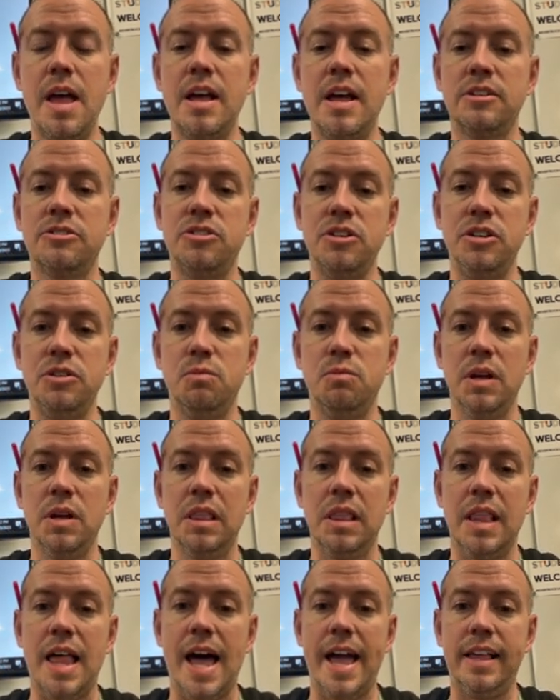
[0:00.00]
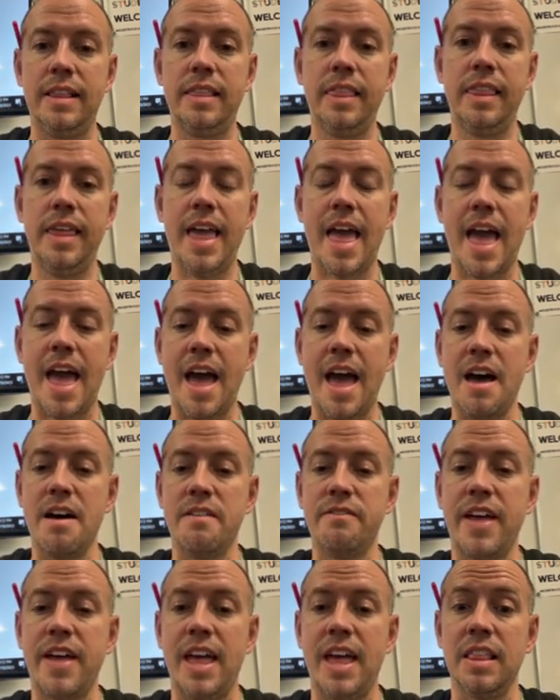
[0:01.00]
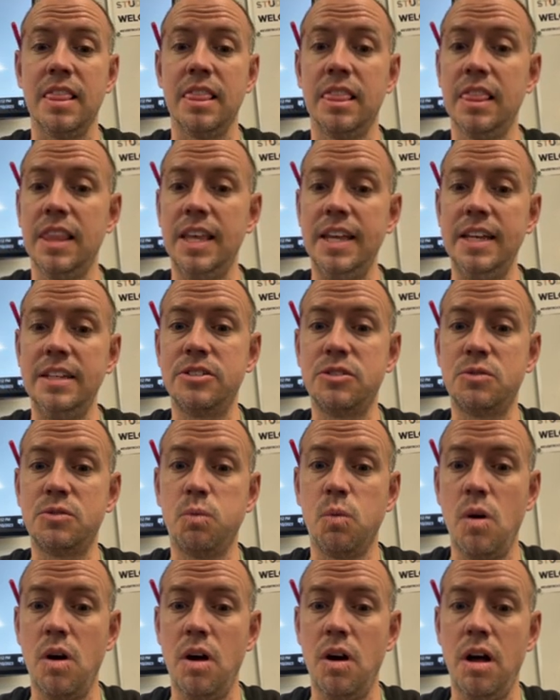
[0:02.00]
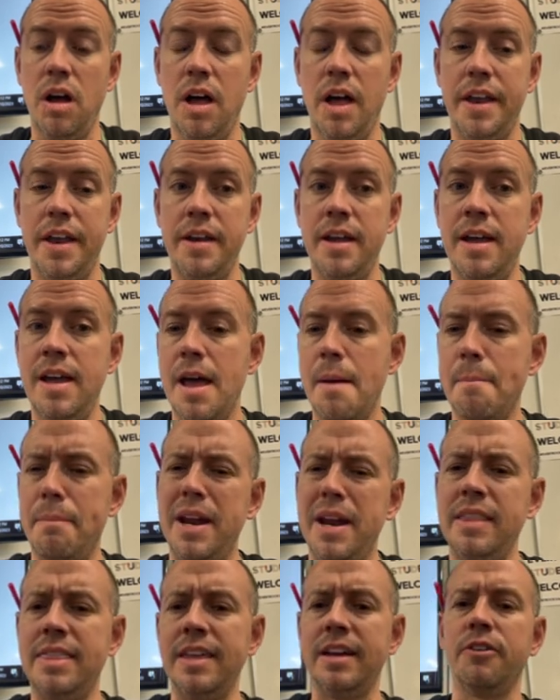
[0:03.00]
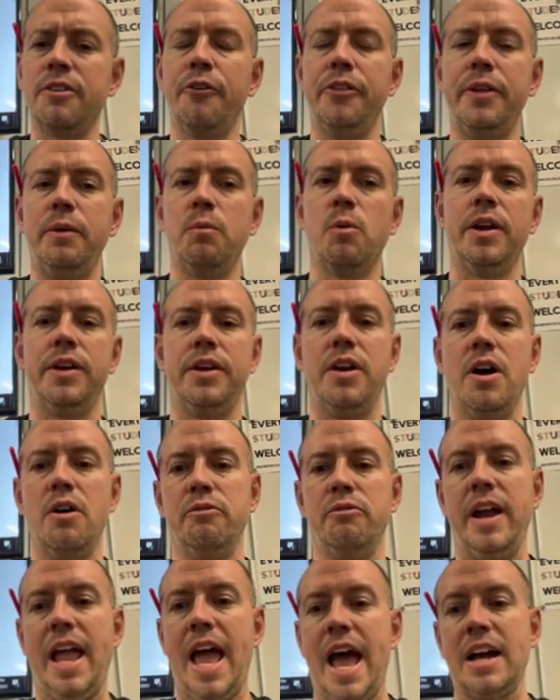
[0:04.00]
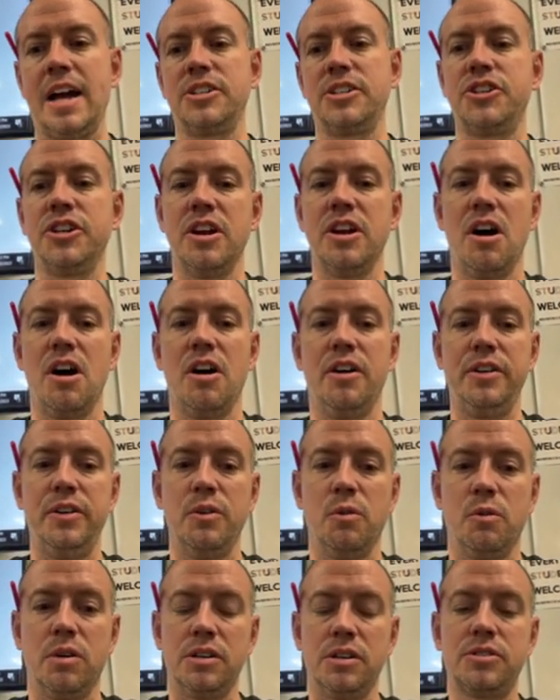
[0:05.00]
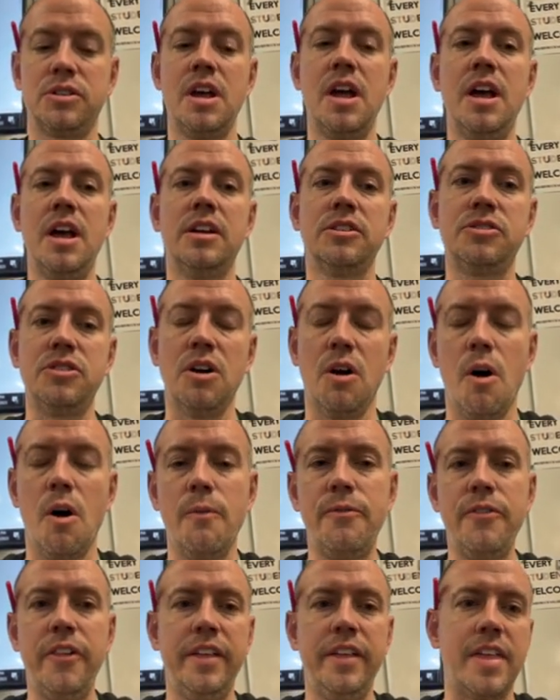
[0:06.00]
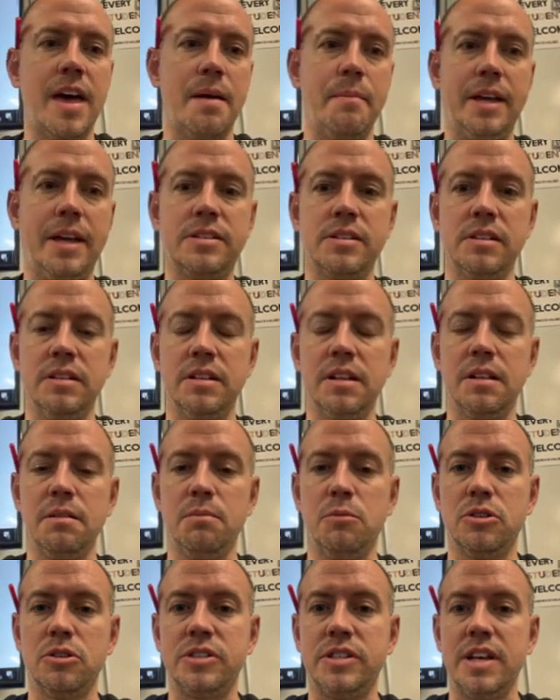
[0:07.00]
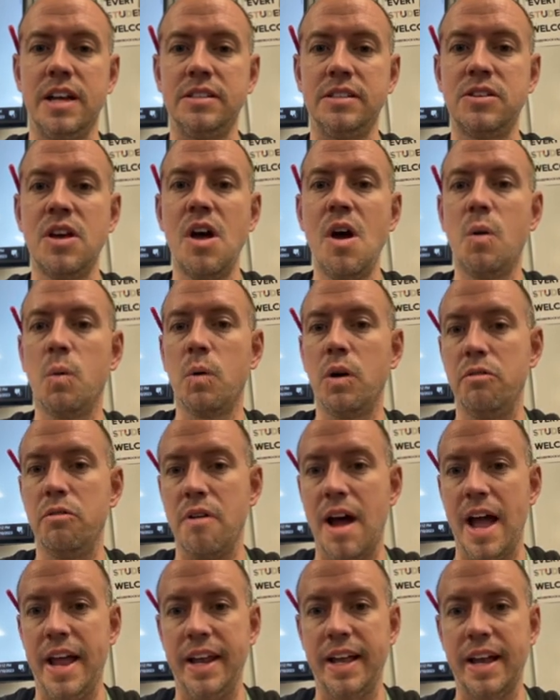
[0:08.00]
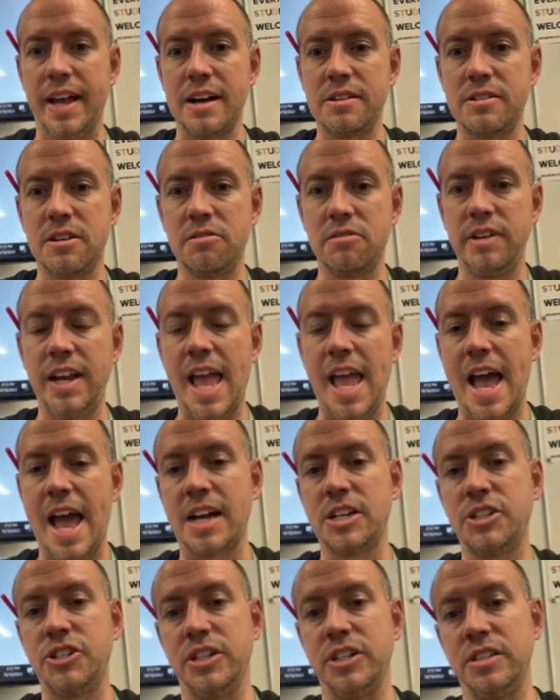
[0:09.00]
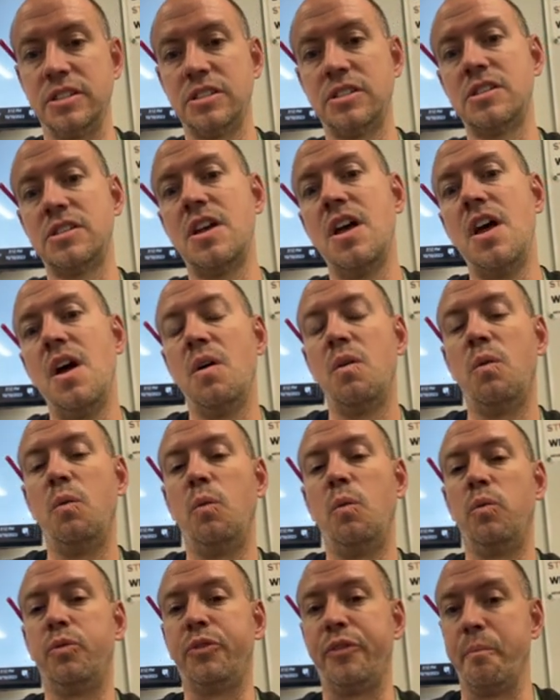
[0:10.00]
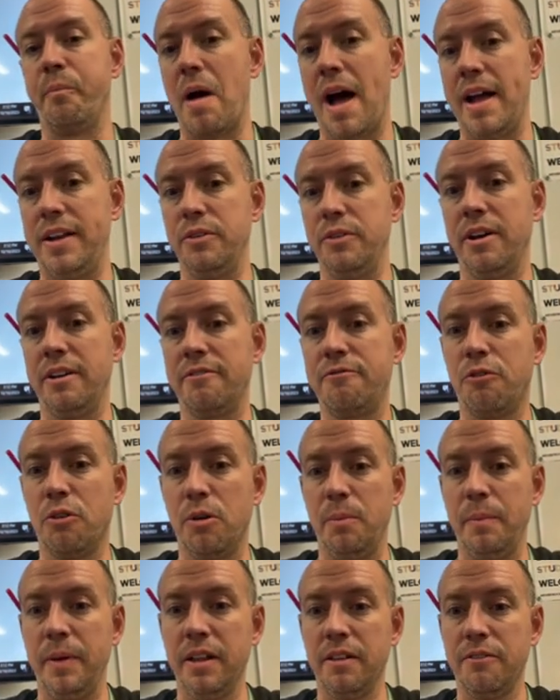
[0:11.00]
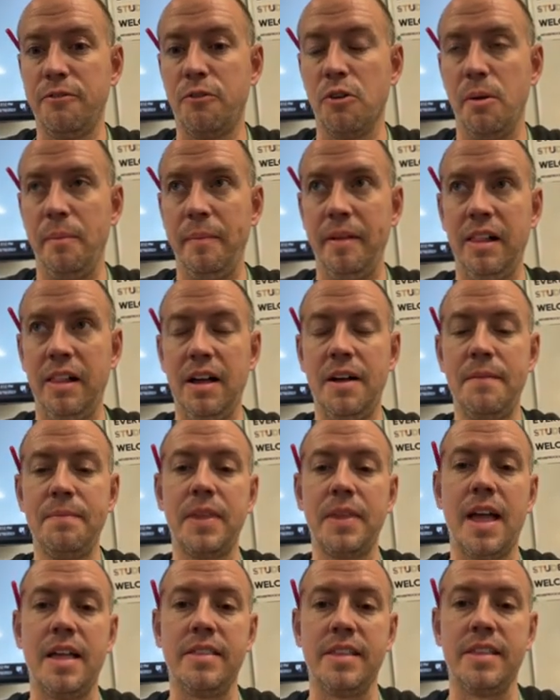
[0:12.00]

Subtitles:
So you will likely have at least one, but I think only one no reaction on yours. So hopefully that makes a little more sense. We're writing out our reactions by doing formula, and